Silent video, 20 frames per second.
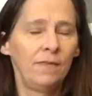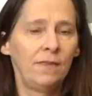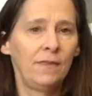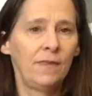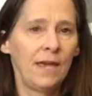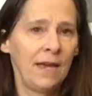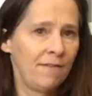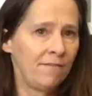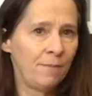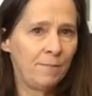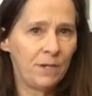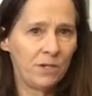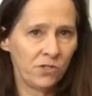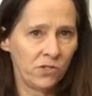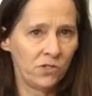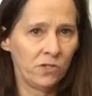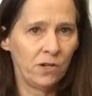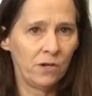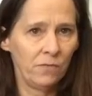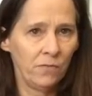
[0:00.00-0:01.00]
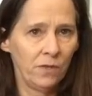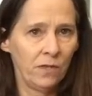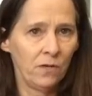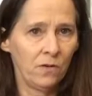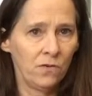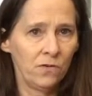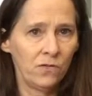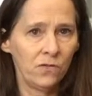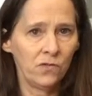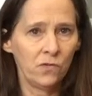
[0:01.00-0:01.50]
They have a better start when they
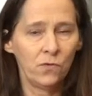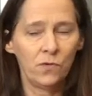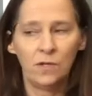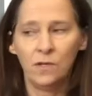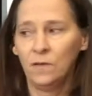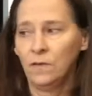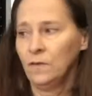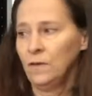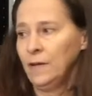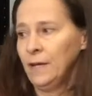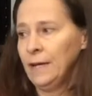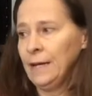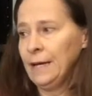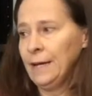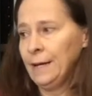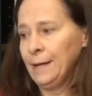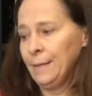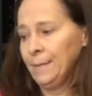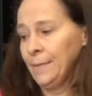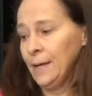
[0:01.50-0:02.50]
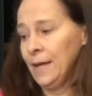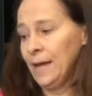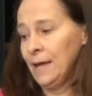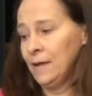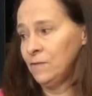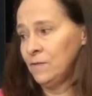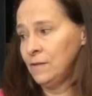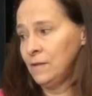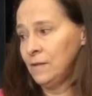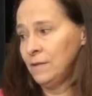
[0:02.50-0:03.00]
go to school. Um,
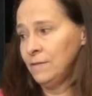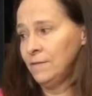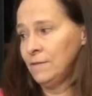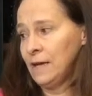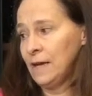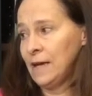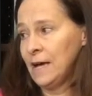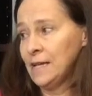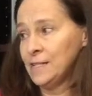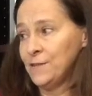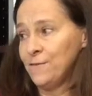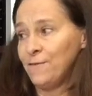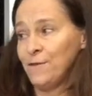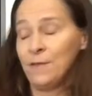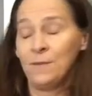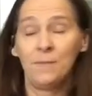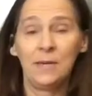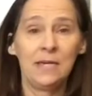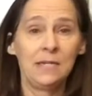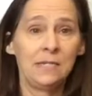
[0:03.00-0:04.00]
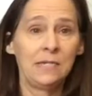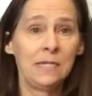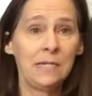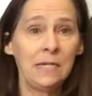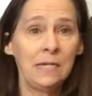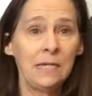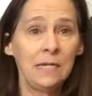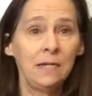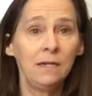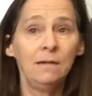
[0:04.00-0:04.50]
and as for the
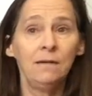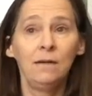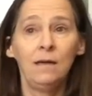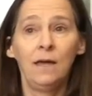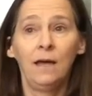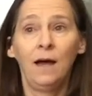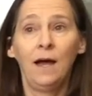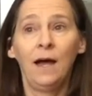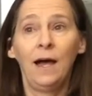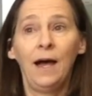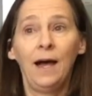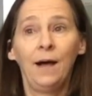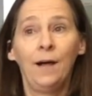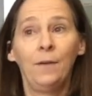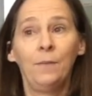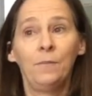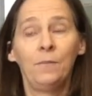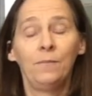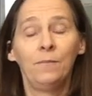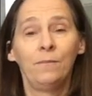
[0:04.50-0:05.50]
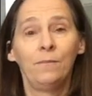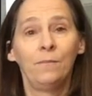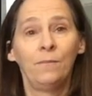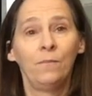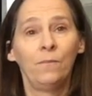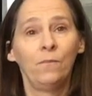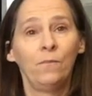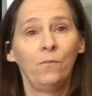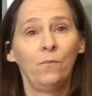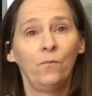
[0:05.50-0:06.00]
Métis, um,
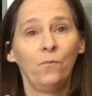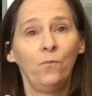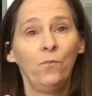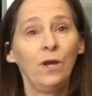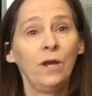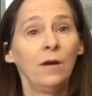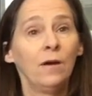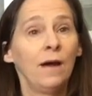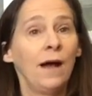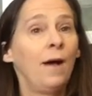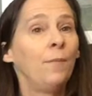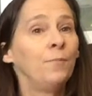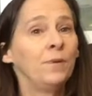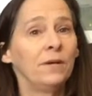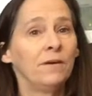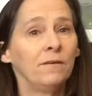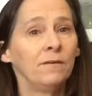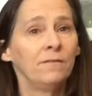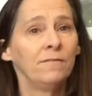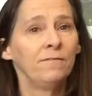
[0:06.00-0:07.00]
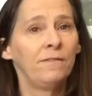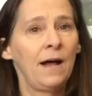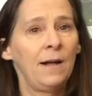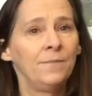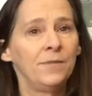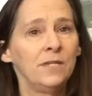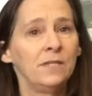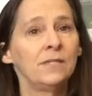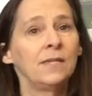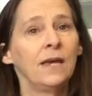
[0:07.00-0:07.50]
we are helping
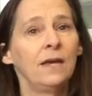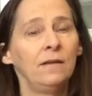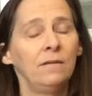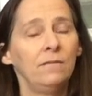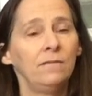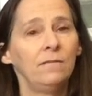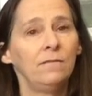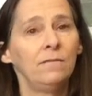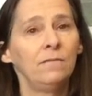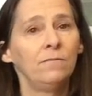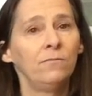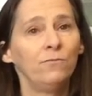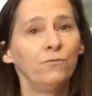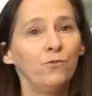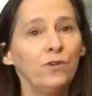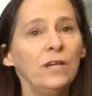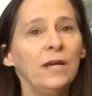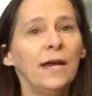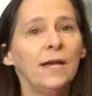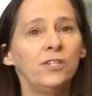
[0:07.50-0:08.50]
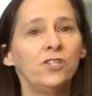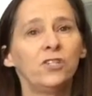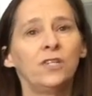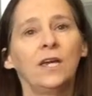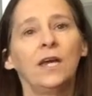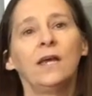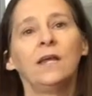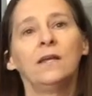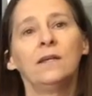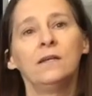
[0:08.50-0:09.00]
families get
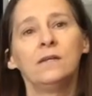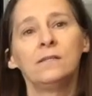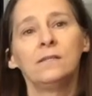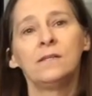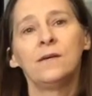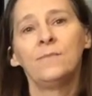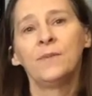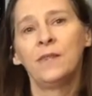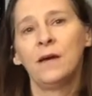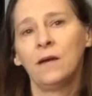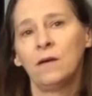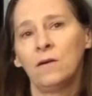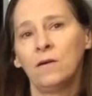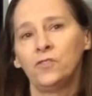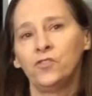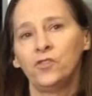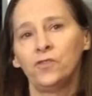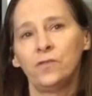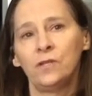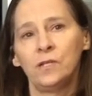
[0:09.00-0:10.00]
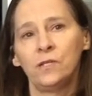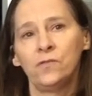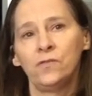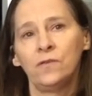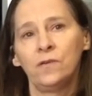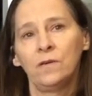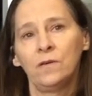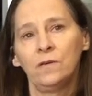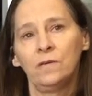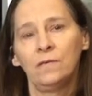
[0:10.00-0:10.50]
re-educated in some of that culture and
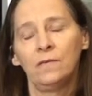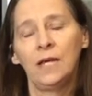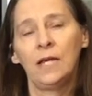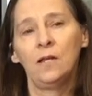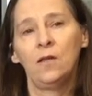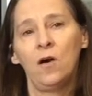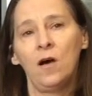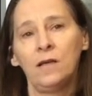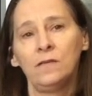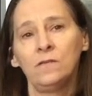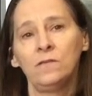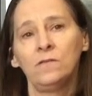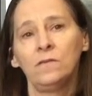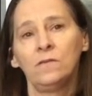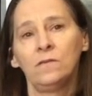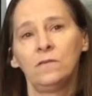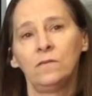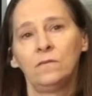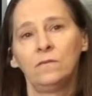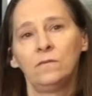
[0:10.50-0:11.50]
history they lost